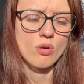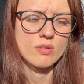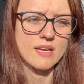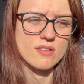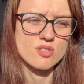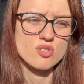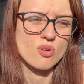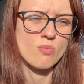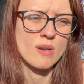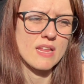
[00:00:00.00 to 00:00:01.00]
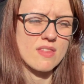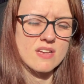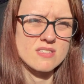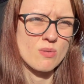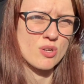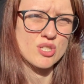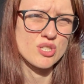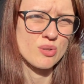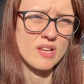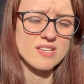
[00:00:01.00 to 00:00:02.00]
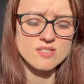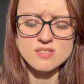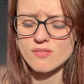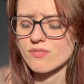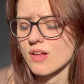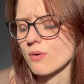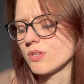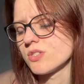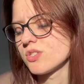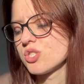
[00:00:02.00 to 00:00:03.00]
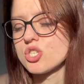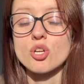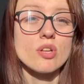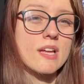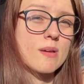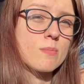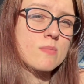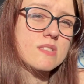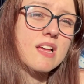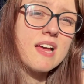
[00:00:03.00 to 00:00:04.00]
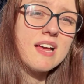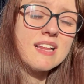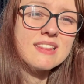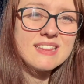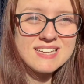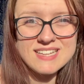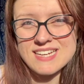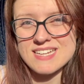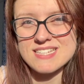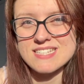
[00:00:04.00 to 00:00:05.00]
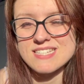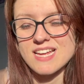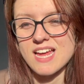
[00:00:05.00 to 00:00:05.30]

like, there's so many things I want to do, like sunflowers, tulips, lilies,